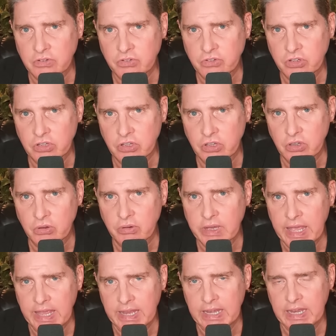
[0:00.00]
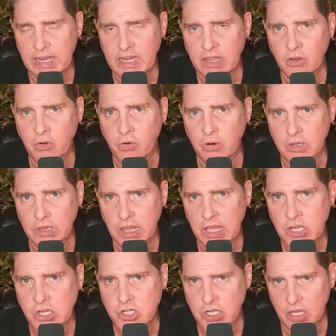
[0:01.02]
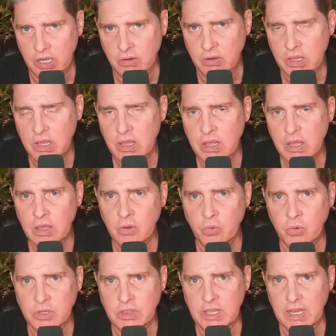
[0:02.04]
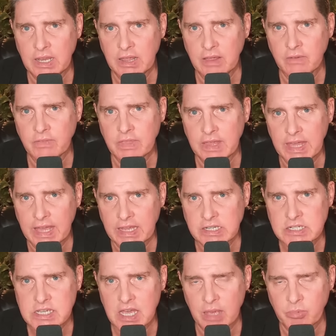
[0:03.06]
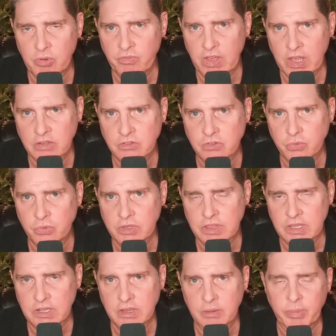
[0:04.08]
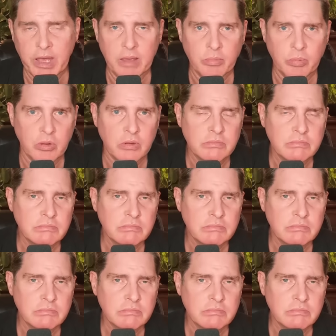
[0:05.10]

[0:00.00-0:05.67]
to you, and any correlation with any of the end time events within the Bible.